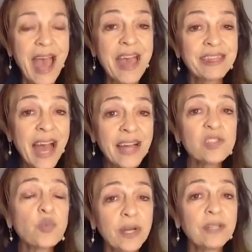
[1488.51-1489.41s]
and
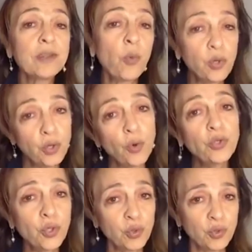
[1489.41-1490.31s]
that's when the
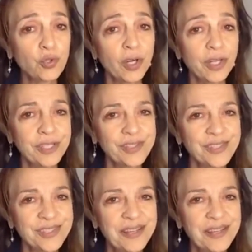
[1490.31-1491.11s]
yo-yo starts.